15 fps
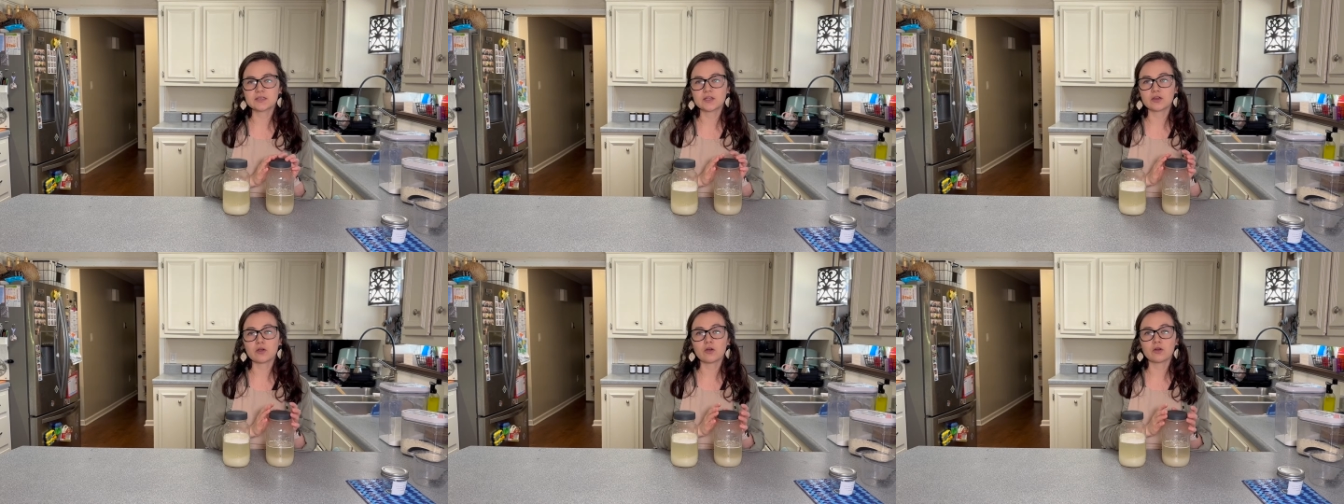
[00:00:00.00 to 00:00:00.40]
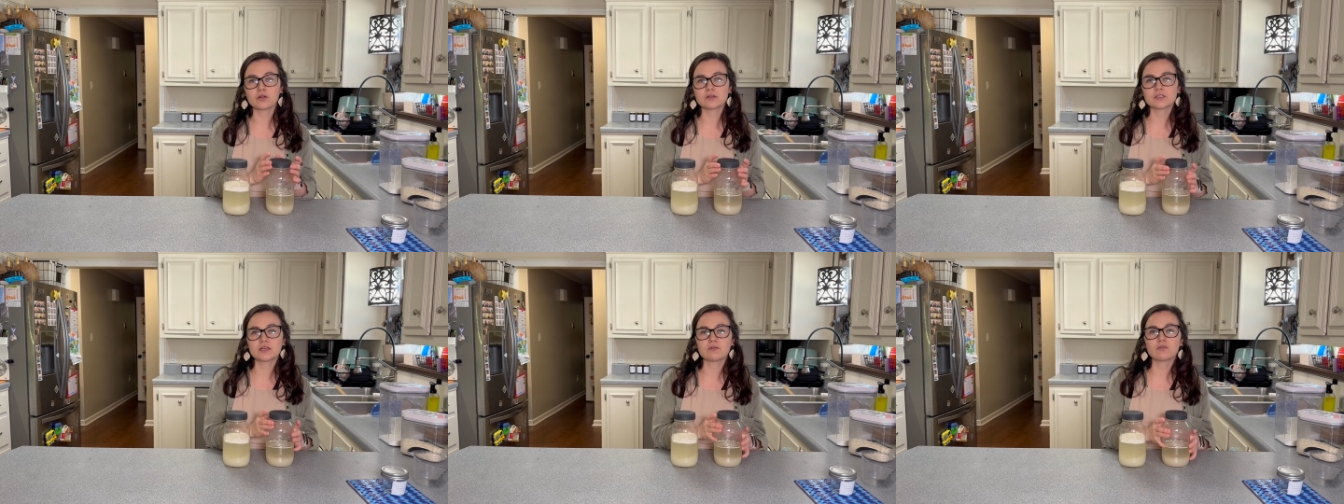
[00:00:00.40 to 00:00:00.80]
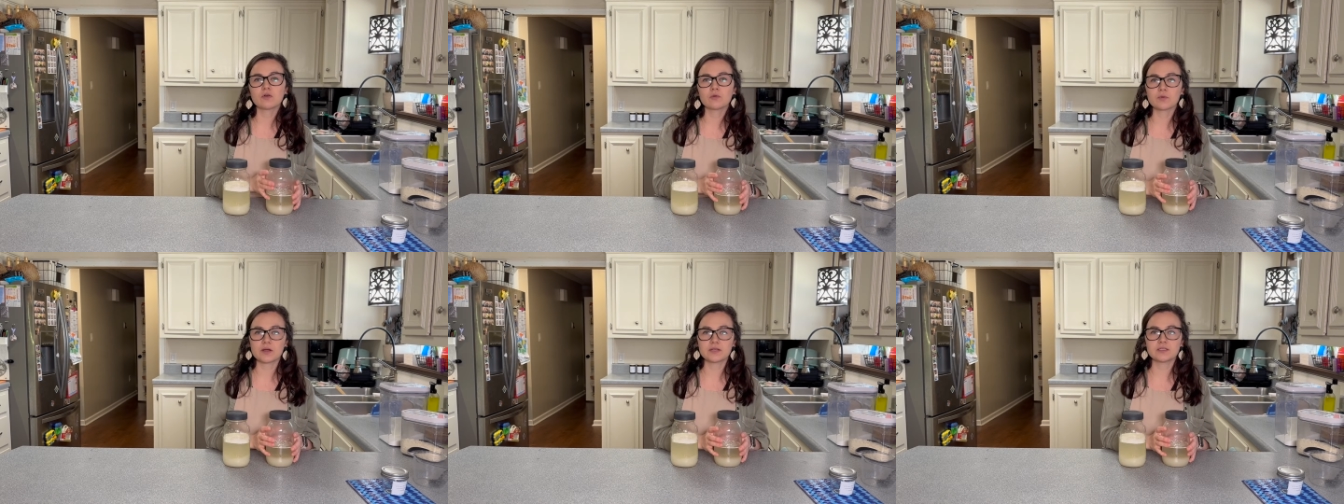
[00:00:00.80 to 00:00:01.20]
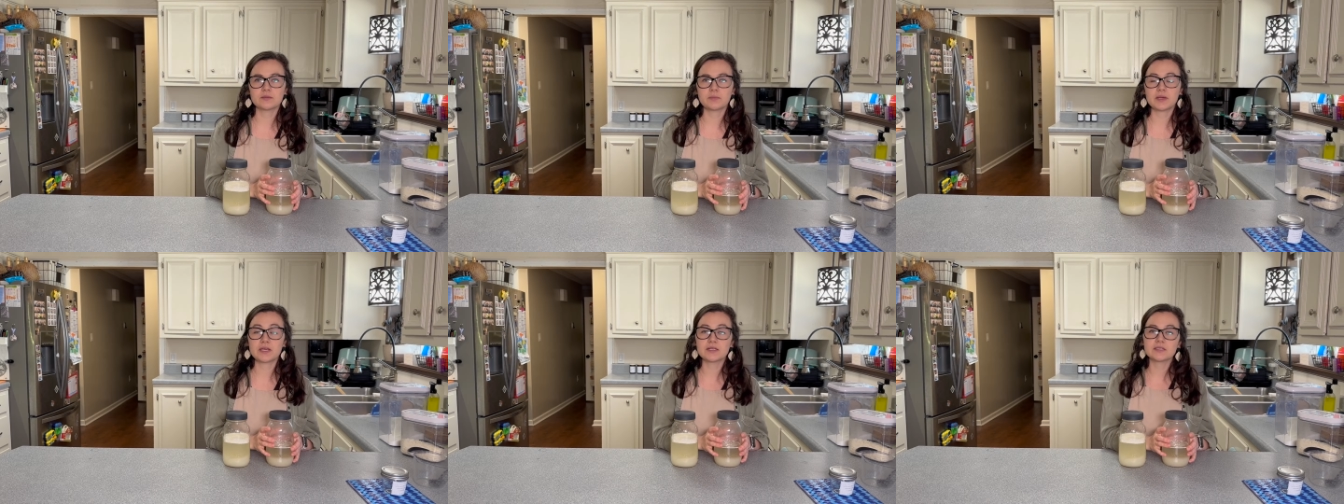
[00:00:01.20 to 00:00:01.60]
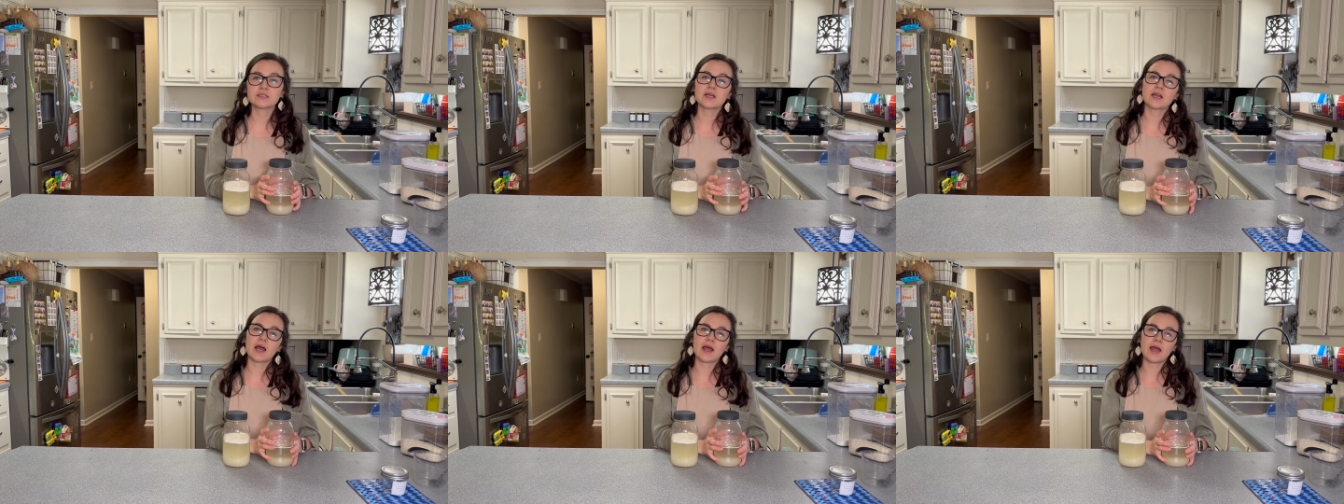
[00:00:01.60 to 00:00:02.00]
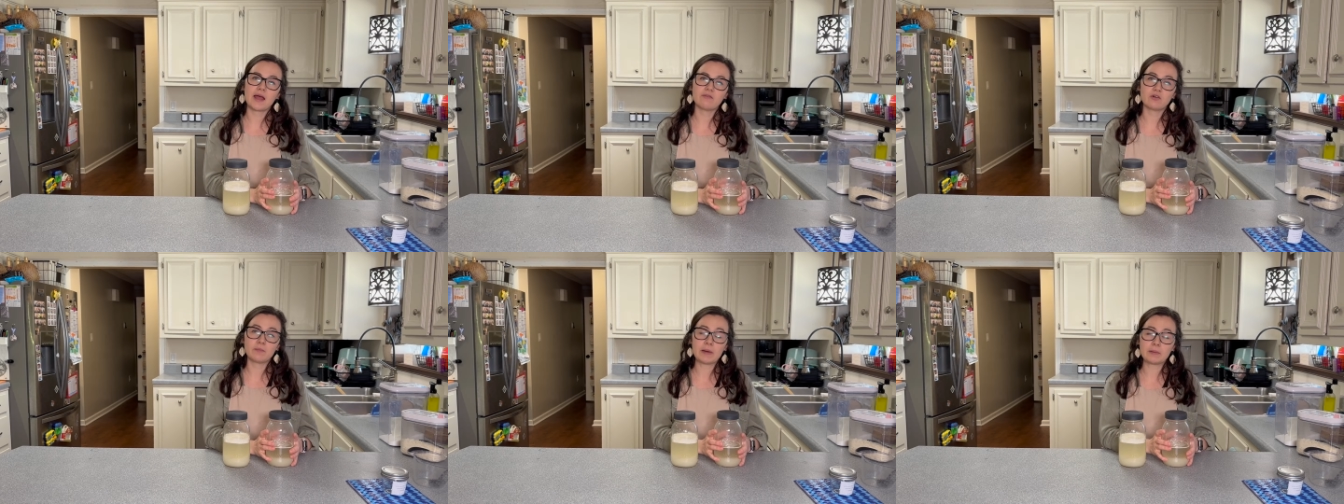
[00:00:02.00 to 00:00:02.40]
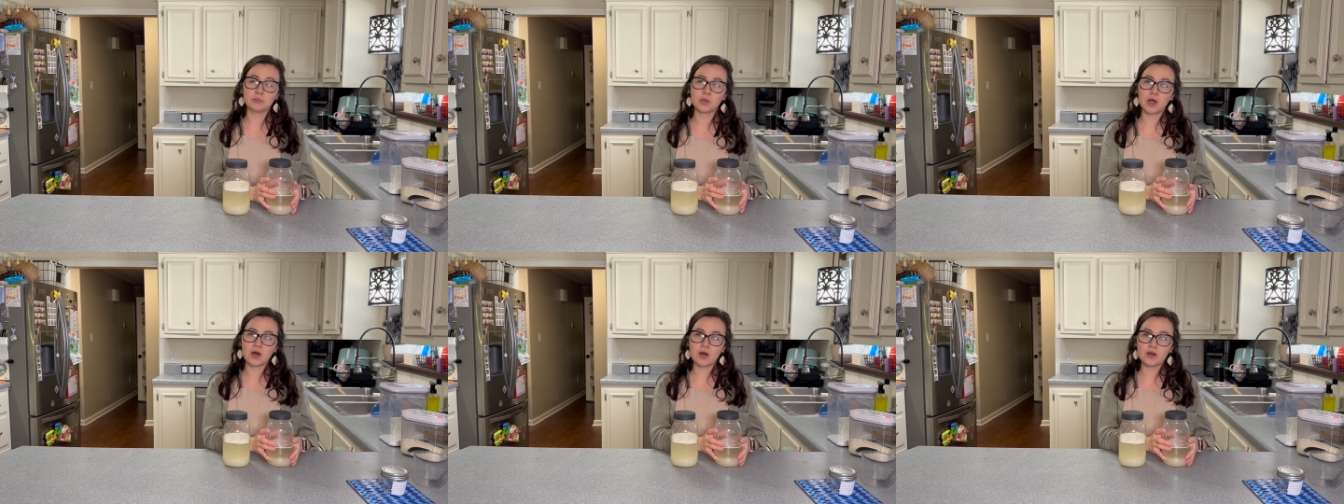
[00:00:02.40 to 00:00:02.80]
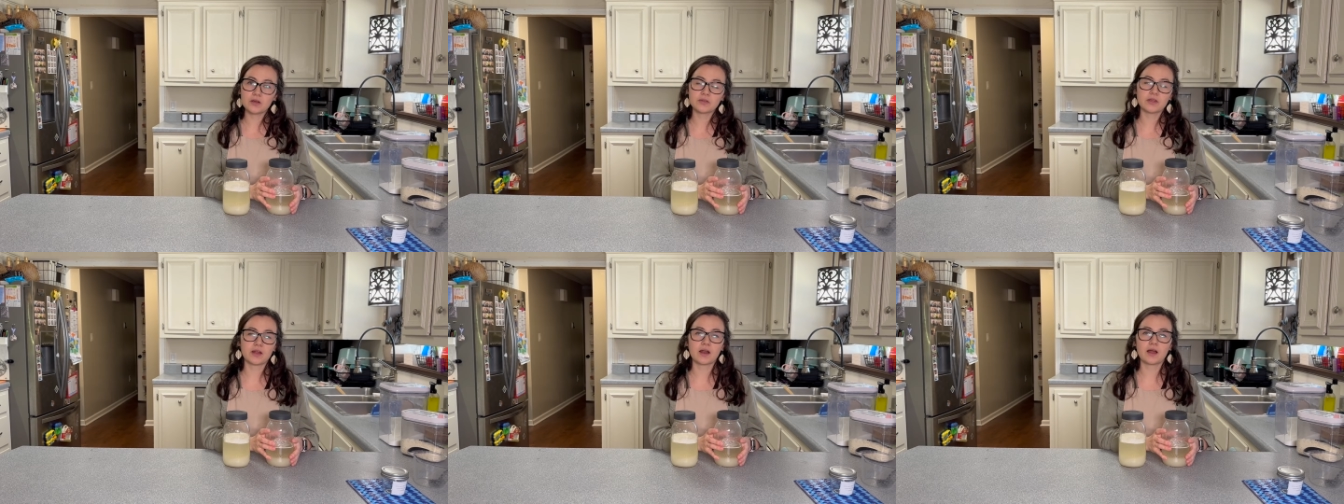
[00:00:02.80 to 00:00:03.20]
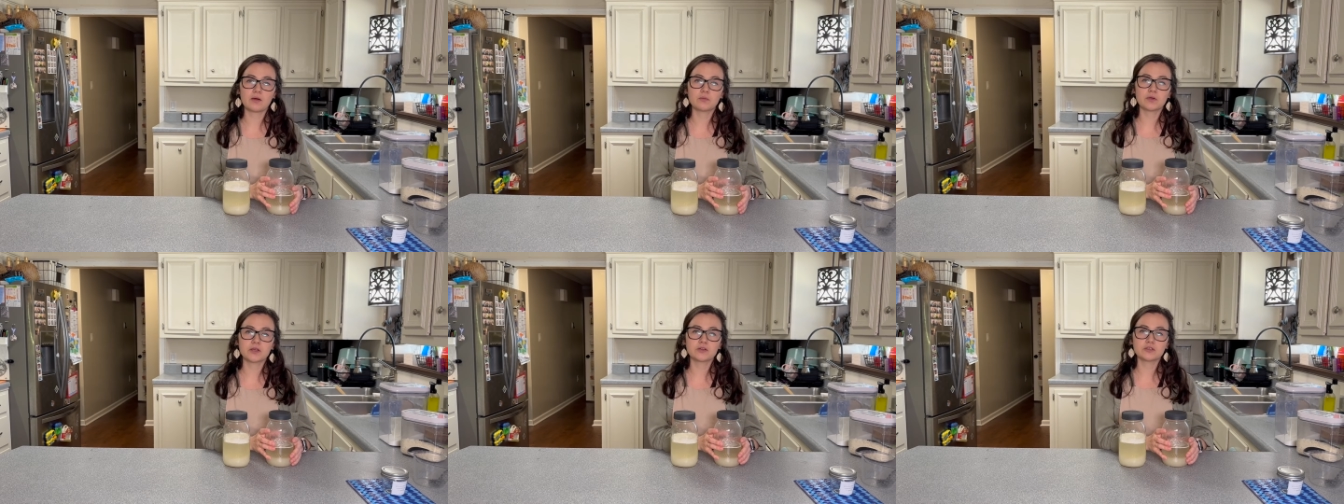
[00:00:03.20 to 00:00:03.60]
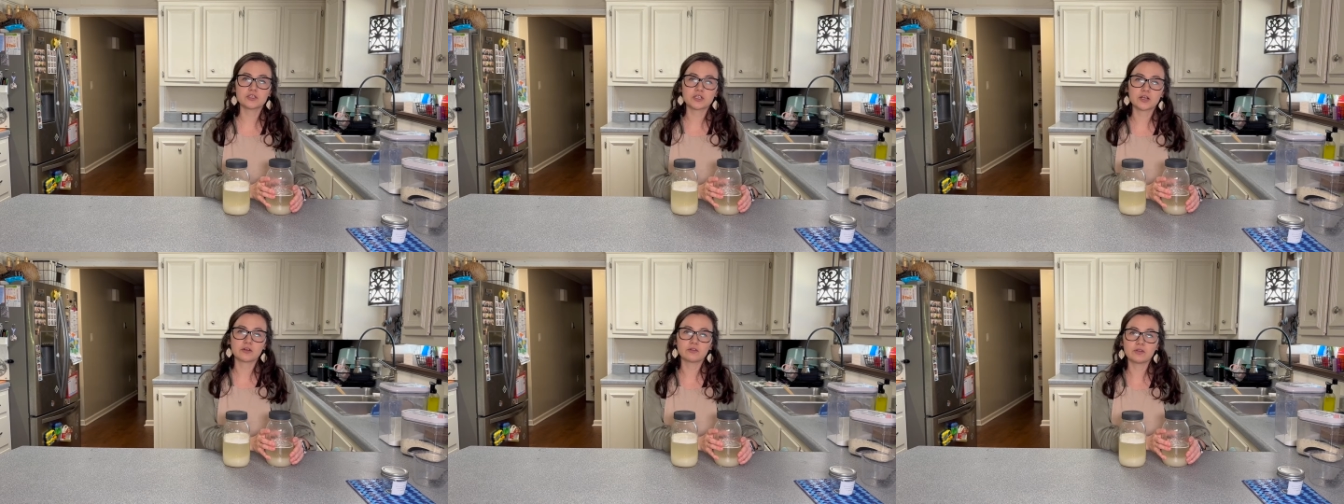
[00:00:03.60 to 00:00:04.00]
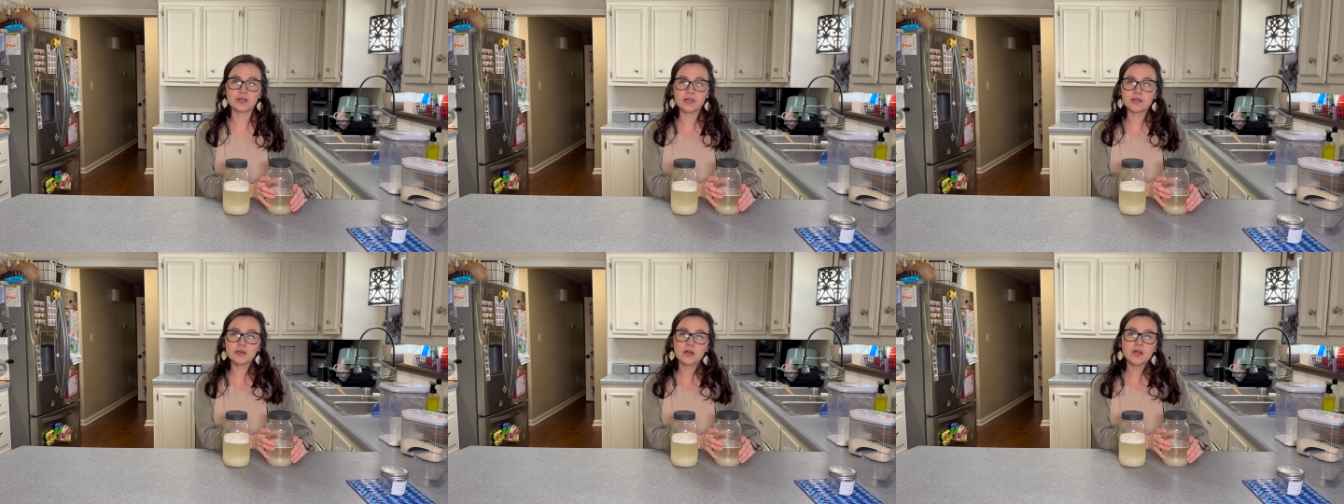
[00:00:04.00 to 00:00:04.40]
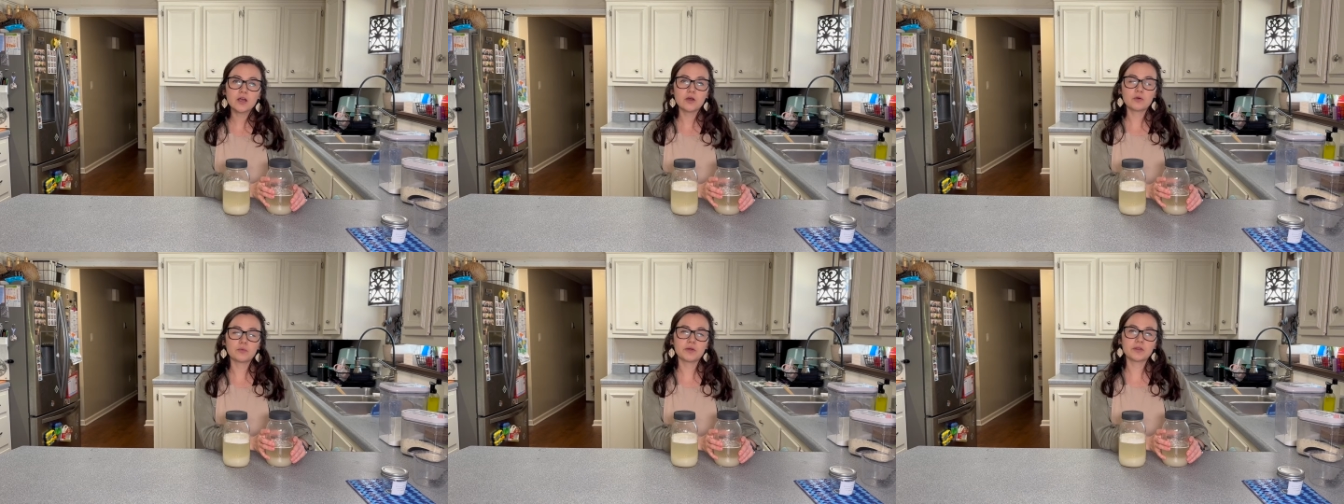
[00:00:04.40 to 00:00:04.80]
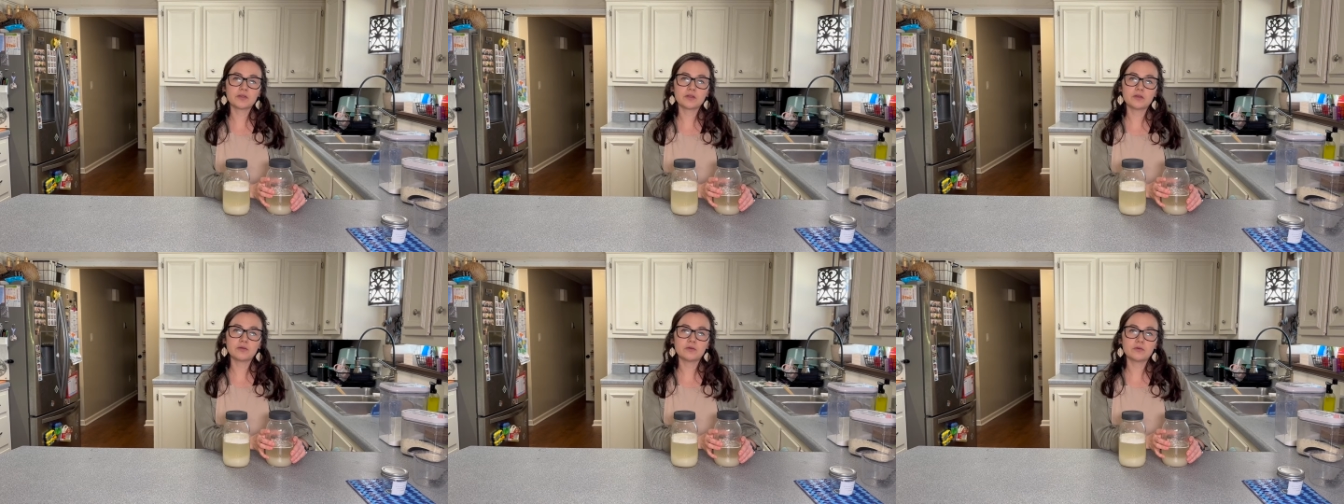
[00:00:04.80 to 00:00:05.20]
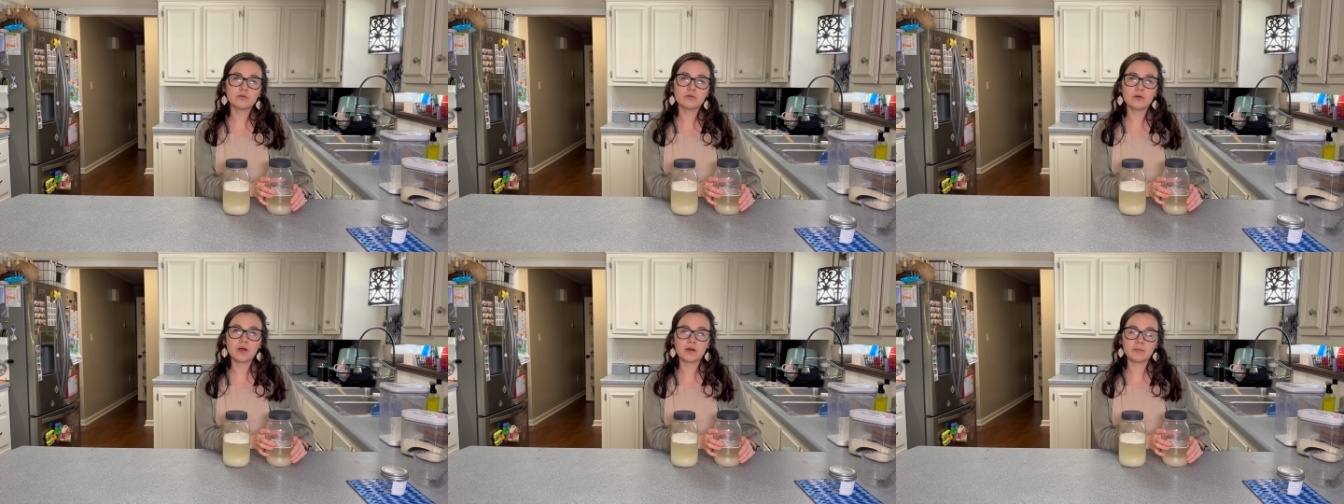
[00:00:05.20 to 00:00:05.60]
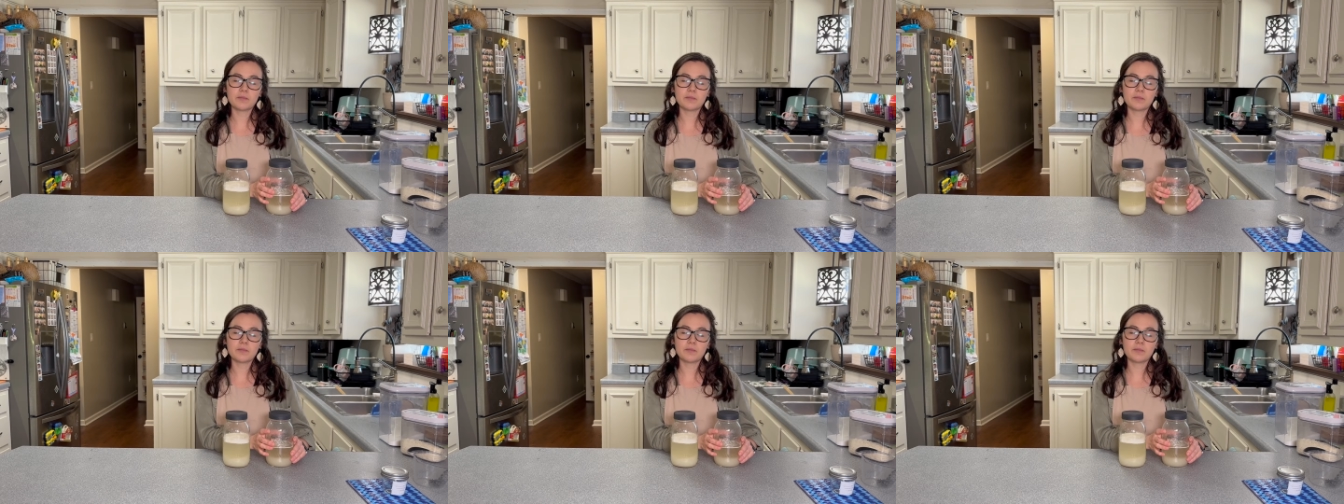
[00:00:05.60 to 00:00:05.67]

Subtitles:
There are several recipes that I have on my blog that I will share a link with you